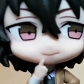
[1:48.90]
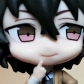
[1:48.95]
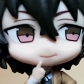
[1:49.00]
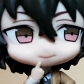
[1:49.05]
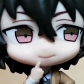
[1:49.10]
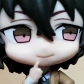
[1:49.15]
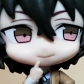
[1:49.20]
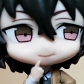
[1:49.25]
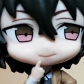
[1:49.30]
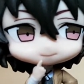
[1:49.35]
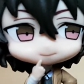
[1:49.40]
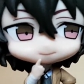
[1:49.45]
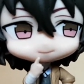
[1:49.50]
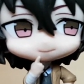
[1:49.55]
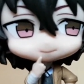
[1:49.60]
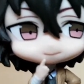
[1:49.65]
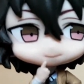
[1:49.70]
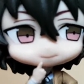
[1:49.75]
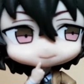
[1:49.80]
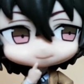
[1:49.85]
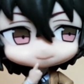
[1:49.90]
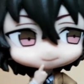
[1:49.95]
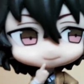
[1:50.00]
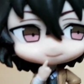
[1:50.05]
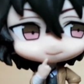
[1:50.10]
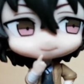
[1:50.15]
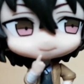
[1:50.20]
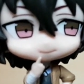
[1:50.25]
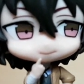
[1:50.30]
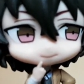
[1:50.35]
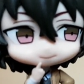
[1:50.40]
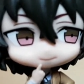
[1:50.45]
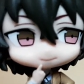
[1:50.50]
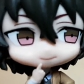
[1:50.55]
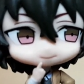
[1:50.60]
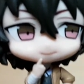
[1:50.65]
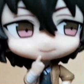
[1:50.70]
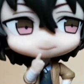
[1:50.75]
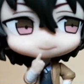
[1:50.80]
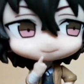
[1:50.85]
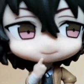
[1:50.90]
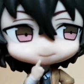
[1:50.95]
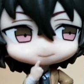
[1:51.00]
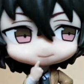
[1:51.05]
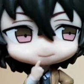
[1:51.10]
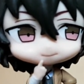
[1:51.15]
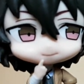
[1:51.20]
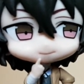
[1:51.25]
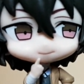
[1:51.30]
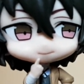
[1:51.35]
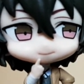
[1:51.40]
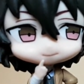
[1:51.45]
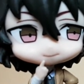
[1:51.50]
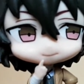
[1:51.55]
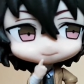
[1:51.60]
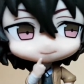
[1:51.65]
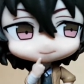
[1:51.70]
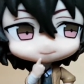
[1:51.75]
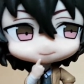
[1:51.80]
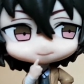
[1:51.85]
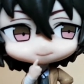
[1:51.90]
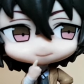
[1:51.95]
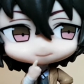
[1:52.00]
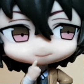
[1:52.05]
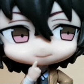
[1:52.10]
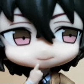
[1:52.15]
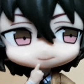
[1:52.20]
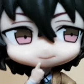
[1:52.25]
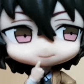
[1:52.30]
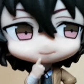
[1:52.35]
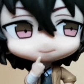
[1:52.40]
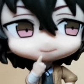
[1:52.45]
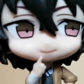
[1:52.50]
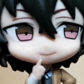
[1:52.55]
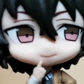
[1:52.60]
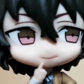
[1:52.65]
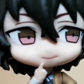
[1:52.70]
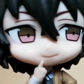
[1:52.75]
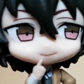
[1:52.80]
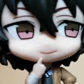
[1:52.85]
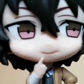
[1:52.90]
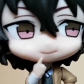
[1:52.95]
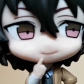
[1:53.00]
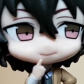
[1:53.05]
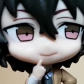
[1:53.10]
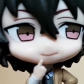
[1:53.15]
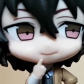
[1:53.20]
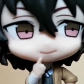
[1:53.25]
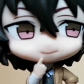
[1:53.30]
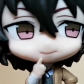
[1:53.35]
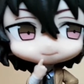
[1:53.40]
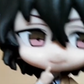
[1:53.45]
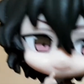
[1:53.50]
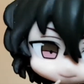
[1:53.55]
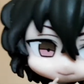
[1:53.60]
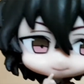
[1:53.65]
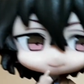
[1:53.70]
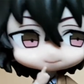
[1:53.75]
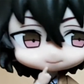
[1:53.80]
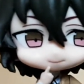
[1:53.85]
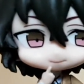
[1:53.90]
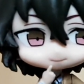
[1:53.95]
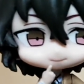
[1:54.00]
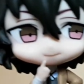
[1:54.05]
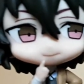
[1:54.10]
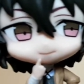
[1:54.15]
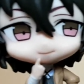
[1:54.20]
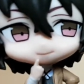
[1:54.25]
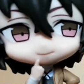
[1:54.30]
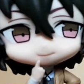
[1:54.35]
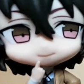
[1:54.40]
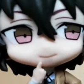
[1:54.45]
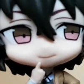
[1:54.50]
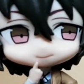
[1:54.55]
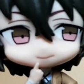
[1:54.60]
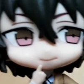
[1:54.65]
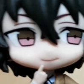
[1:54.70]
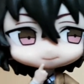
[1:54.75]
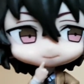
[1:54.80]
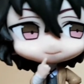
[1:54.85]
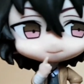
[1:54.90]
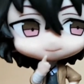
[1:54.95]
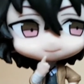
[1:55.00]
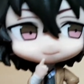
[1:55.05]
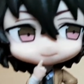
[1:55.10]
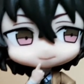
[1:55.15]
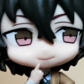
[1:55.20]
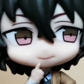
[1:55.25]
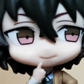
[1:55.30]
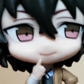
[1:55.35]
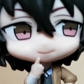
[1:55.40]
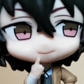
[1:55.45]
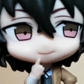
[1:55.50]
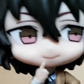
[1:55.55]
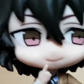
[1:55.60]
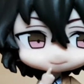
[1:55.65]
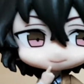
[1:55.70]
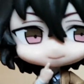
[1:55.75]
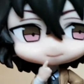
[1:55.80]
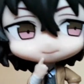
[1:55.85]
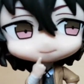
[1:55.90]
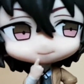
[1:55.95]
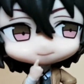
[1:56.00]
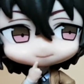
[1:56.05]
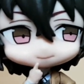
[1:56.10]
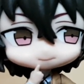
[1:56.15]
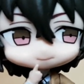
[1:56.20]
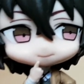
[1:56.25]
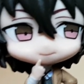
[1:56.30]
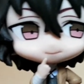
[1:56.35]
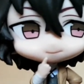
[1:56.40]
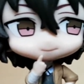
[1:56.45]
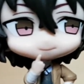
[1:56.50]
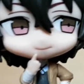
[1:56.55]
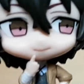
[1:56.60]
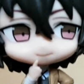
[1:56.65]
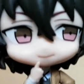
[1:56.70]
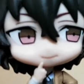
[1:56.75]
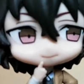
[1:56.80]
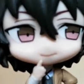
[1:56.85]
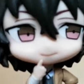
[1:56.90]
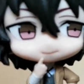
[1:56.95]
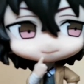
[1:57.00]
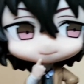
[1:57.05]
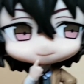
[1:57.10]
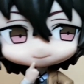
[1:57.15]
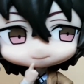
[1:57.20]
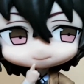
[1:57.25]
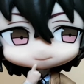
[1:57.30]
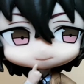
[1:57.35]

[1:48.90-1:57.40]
seedier the seedier places, but we are going to discuss the three most common places where you can find comics